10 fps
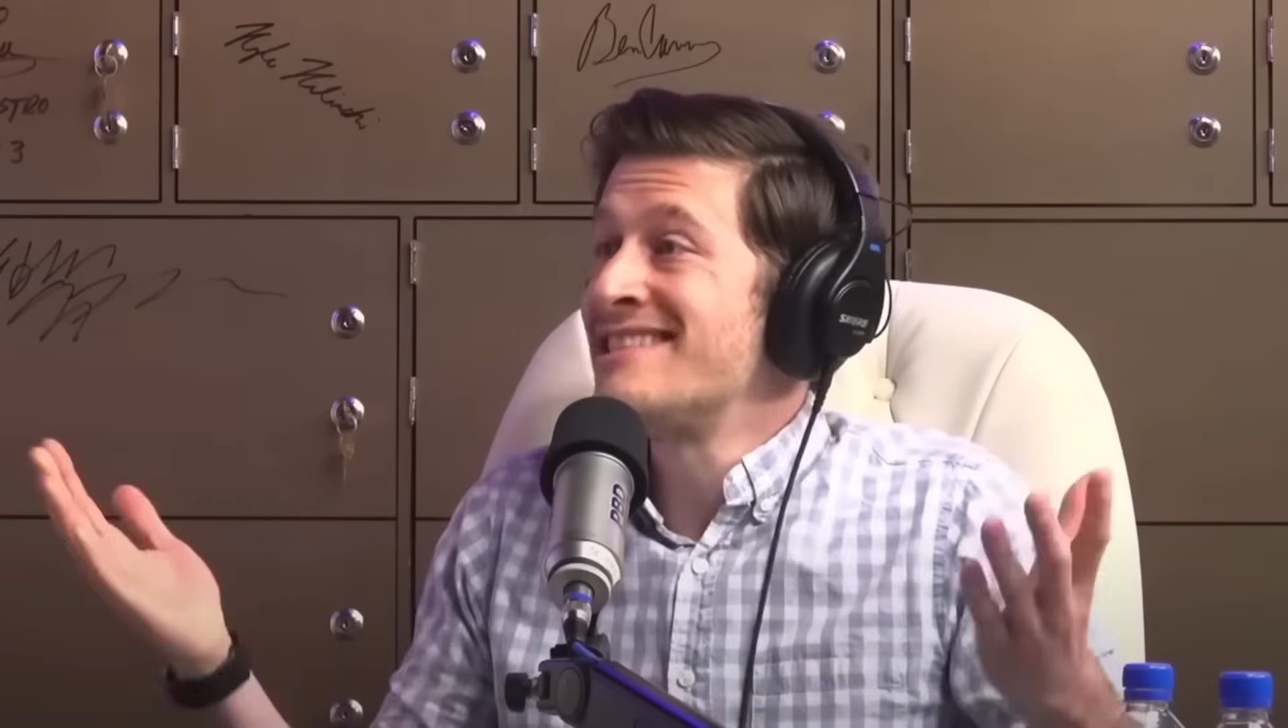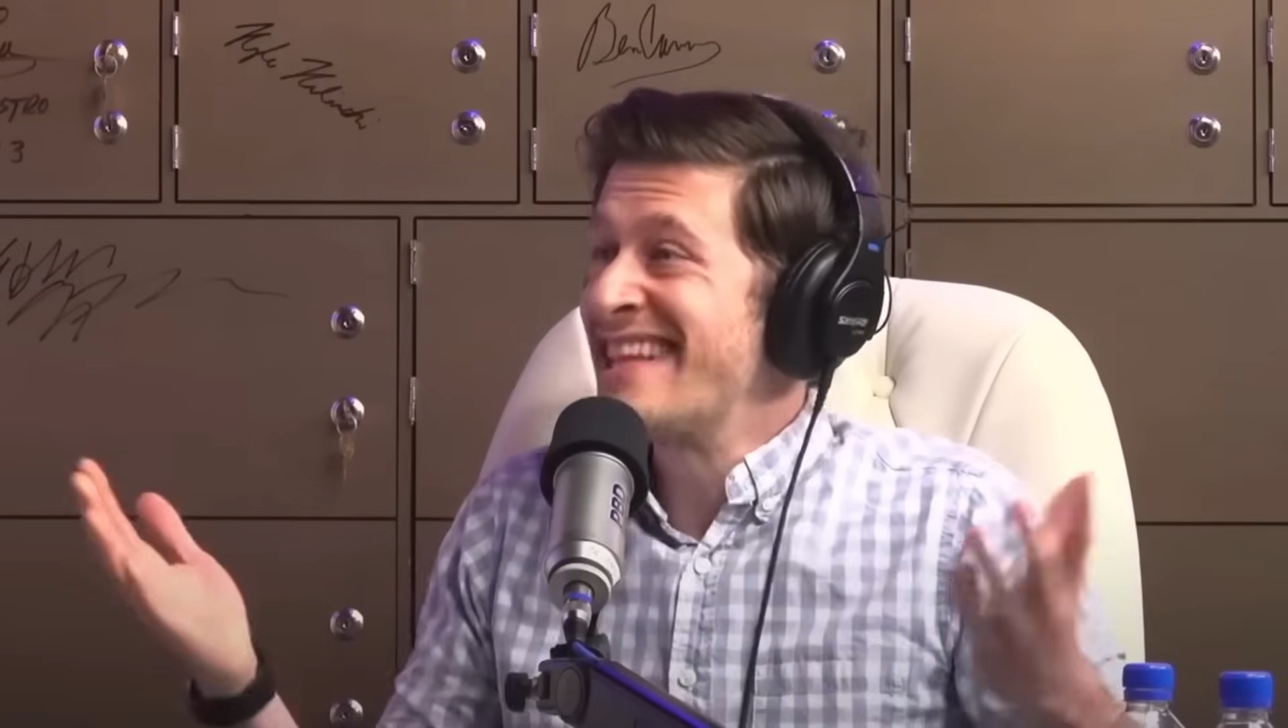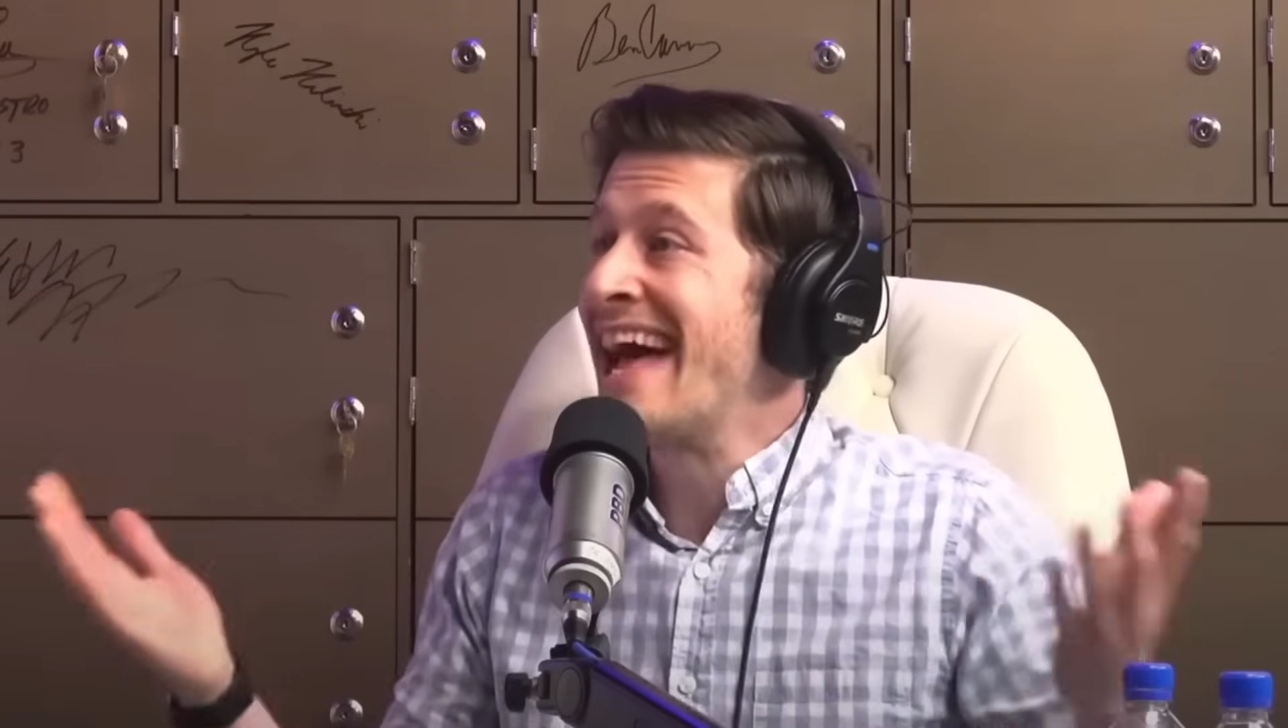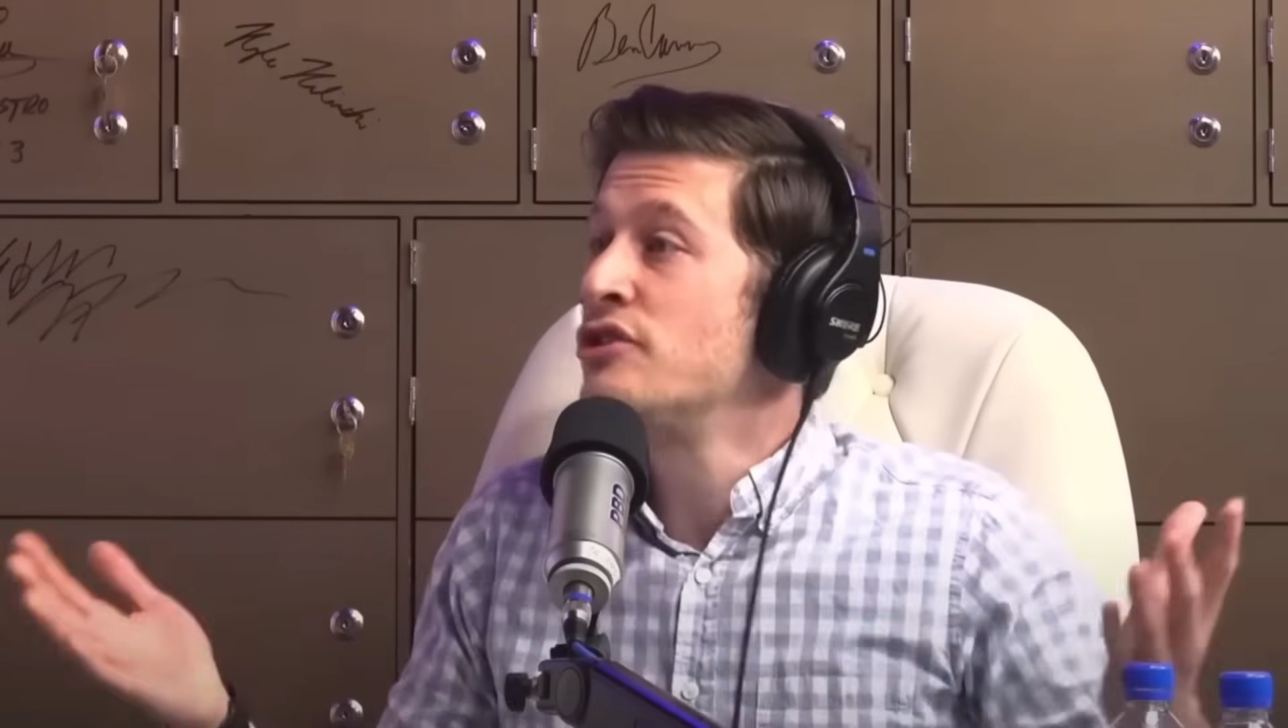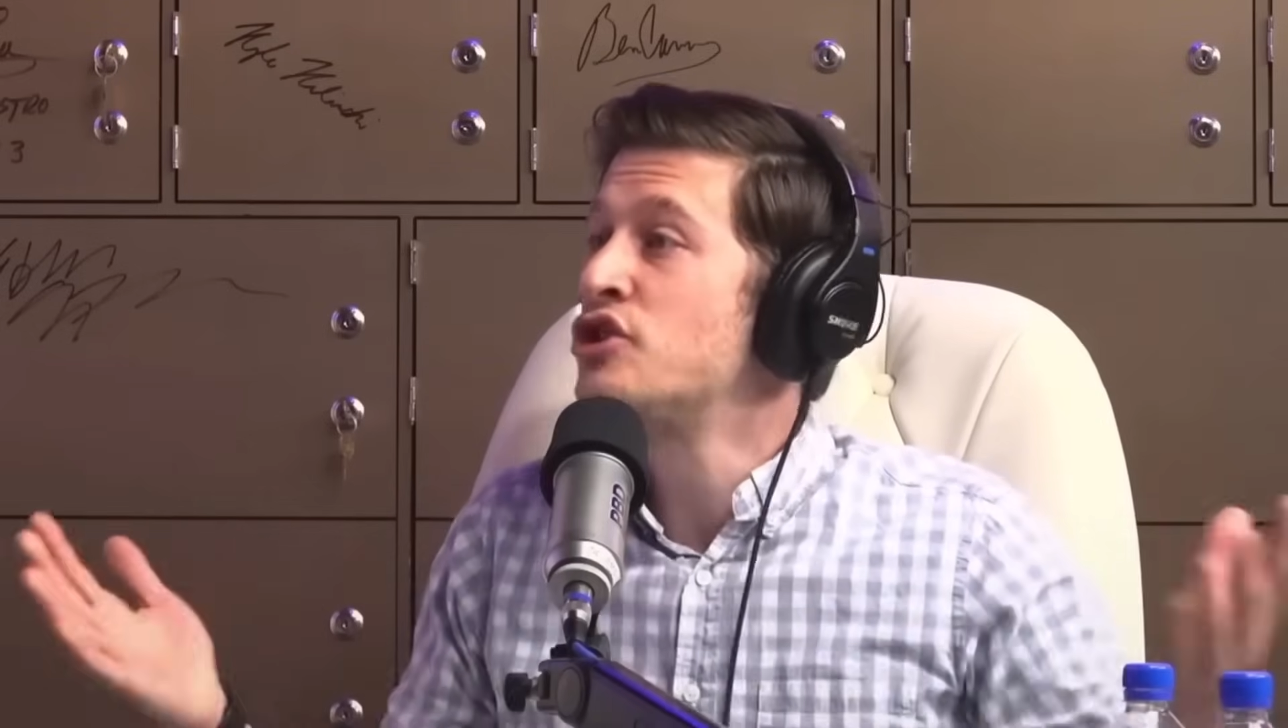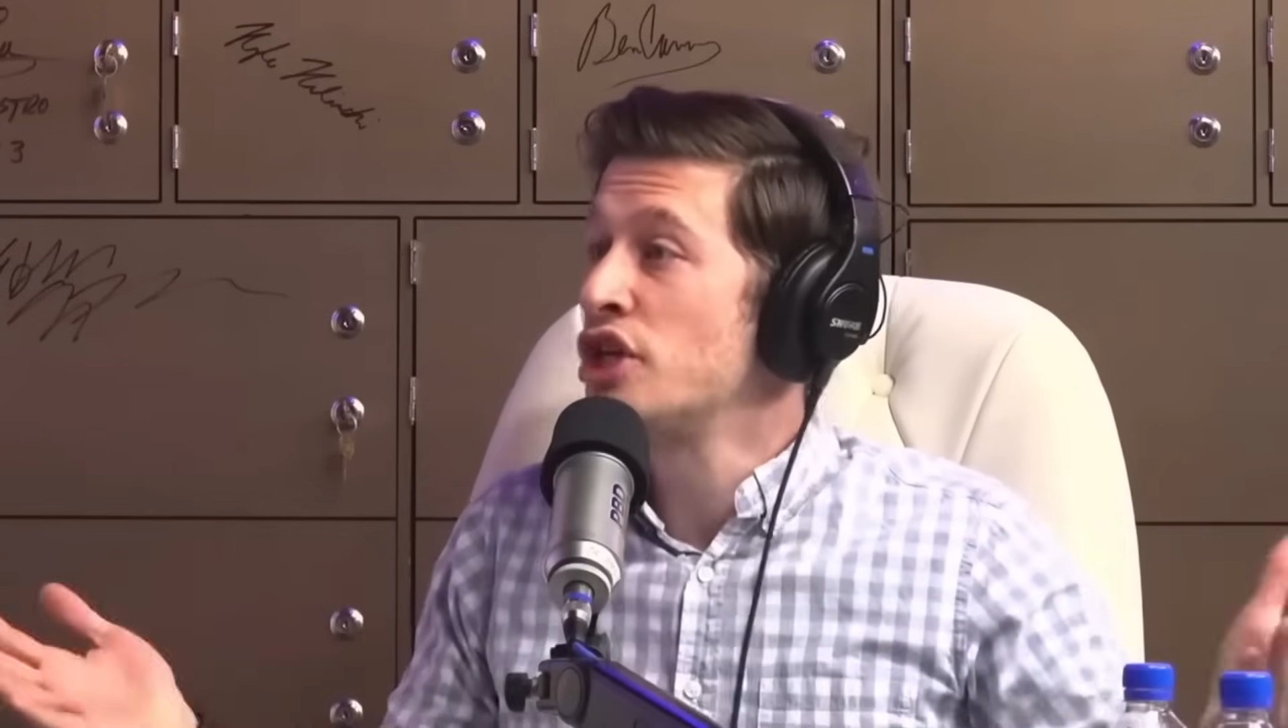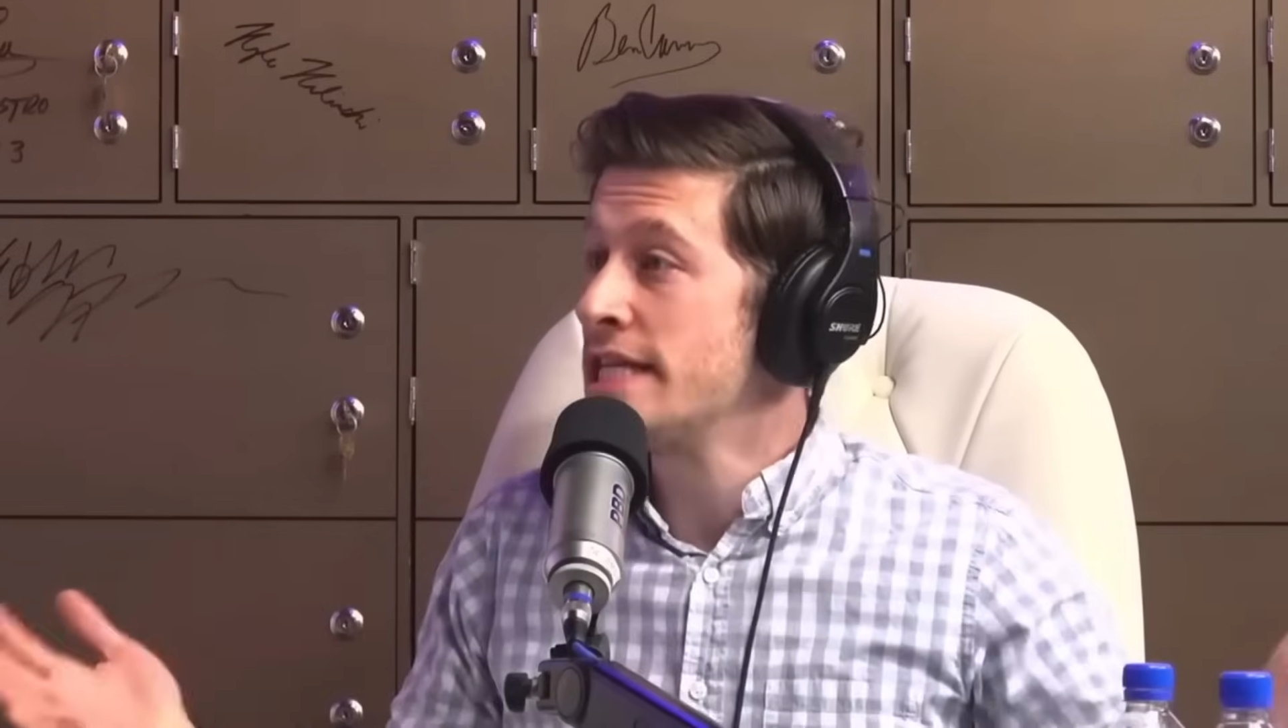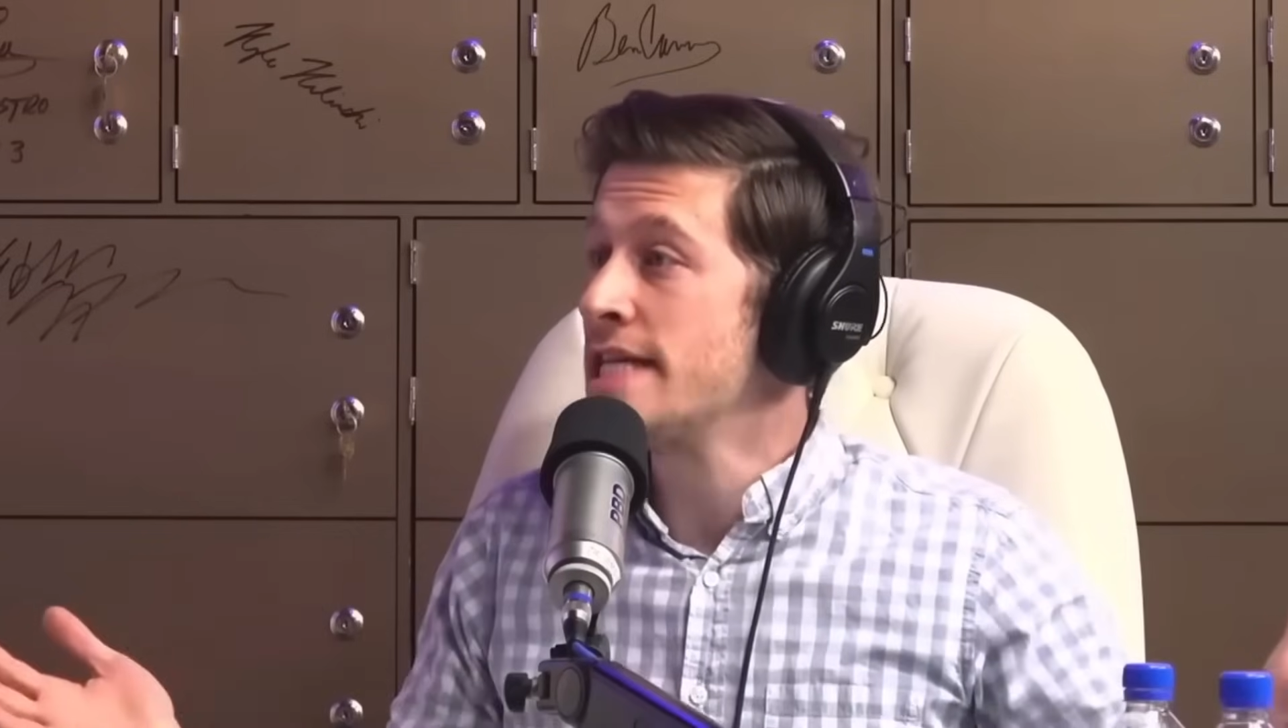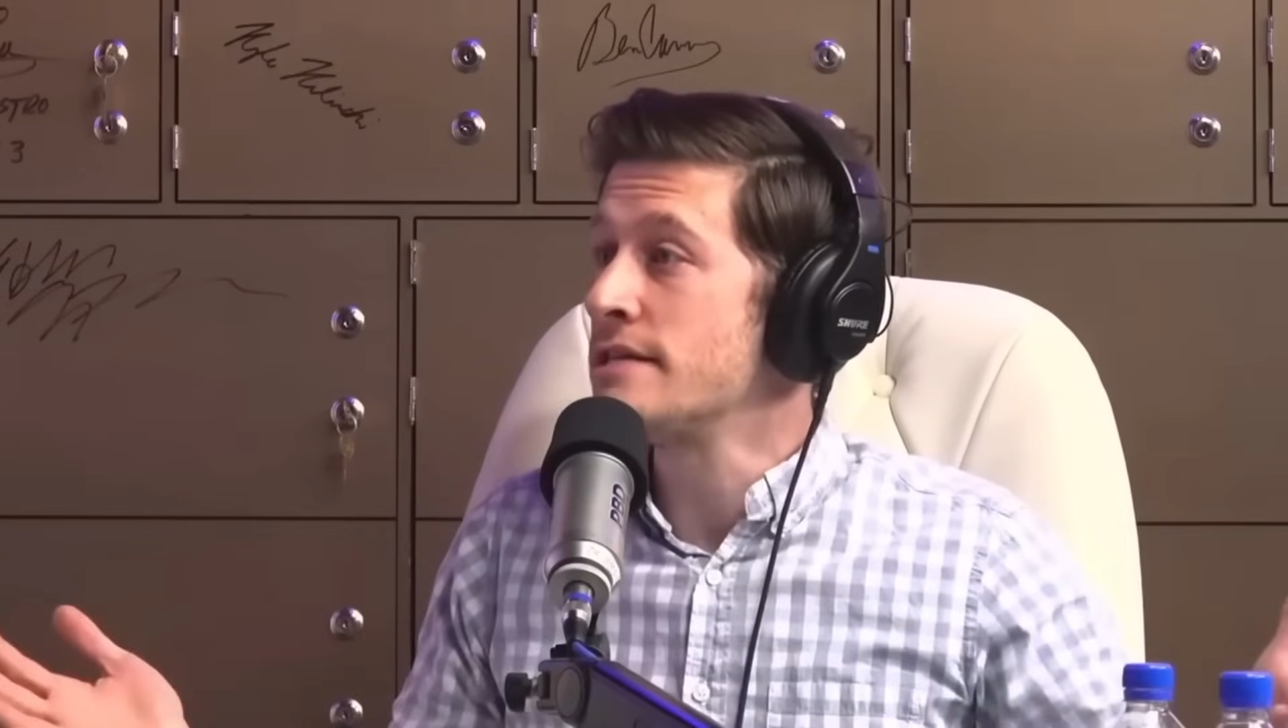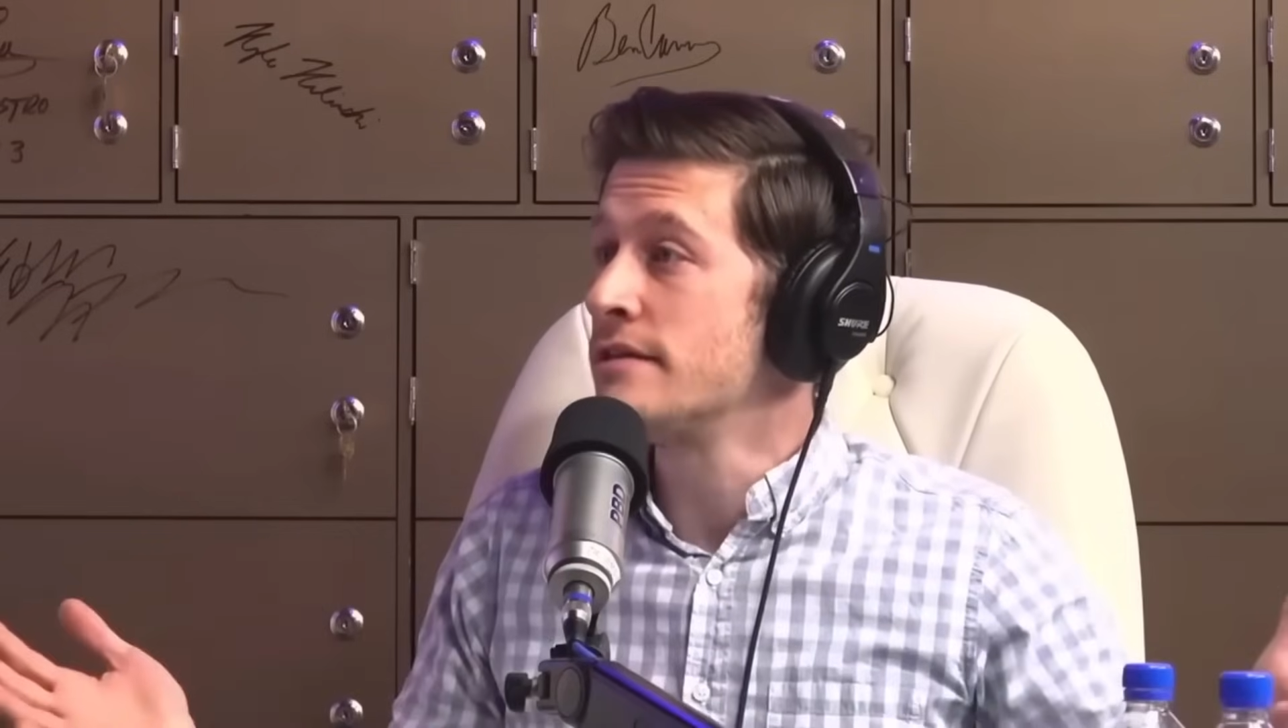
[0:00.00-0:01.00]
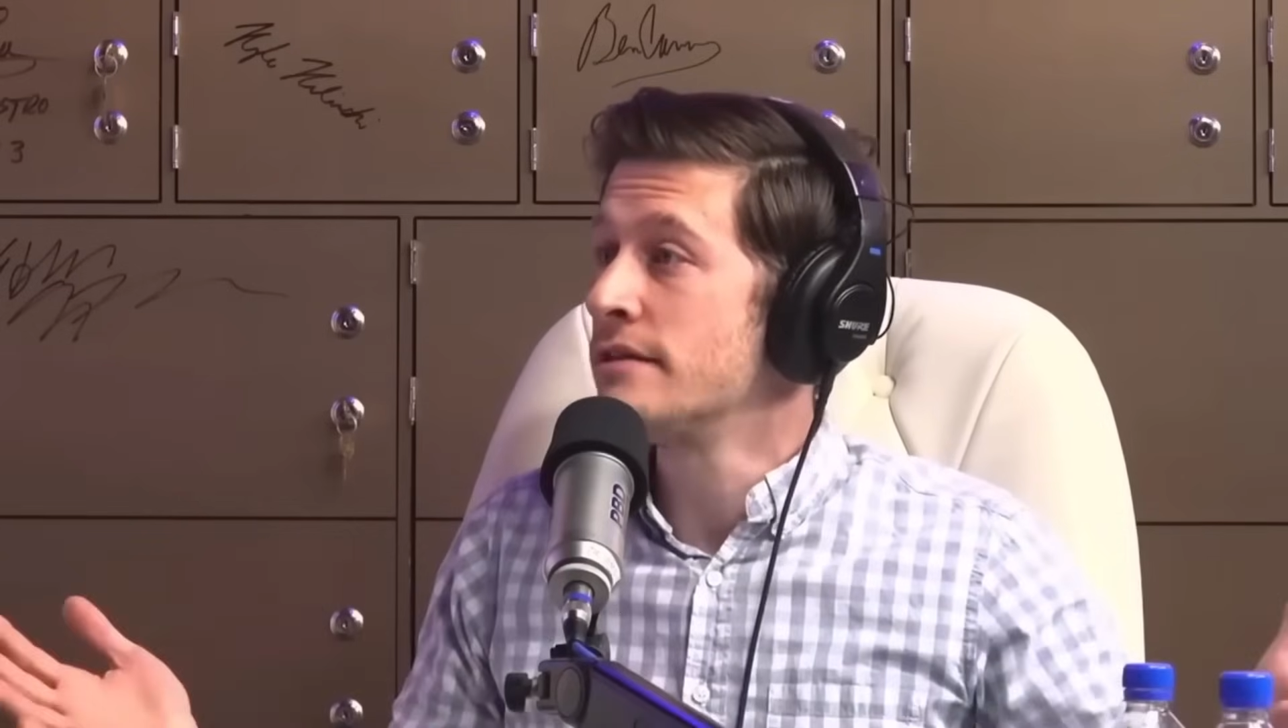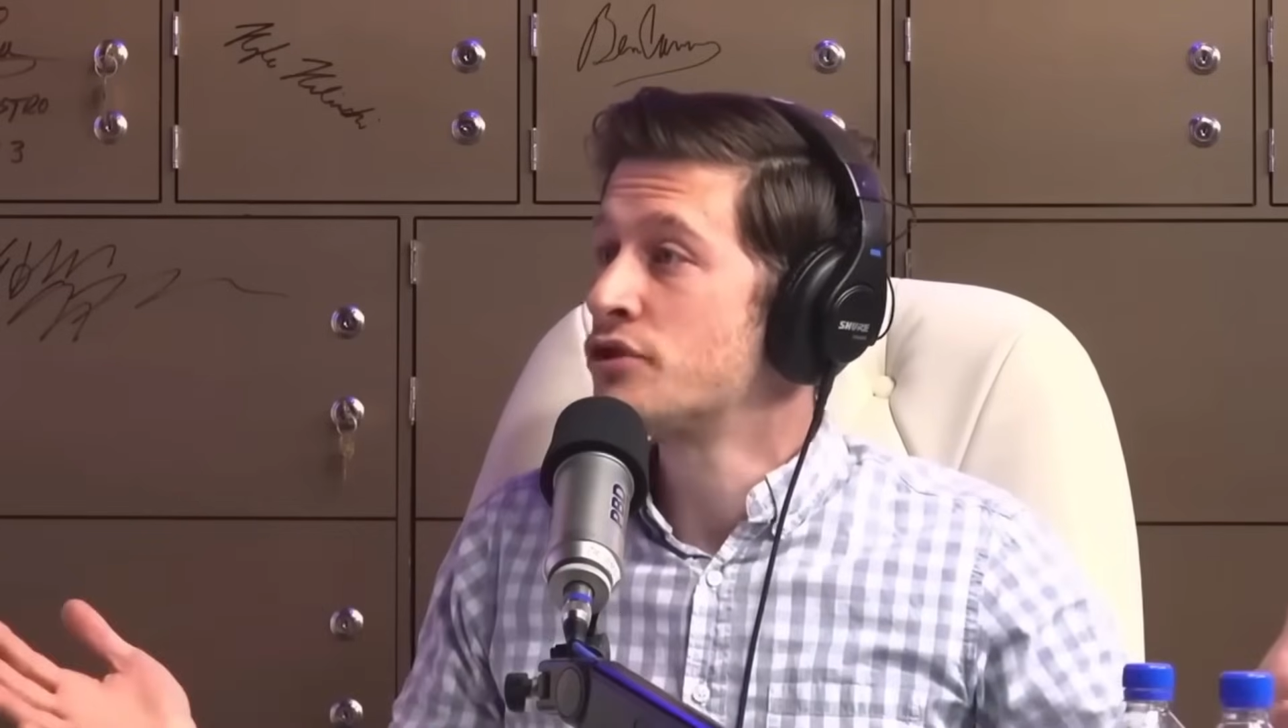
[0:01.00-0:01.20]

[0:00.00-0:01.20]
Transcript: tend to need.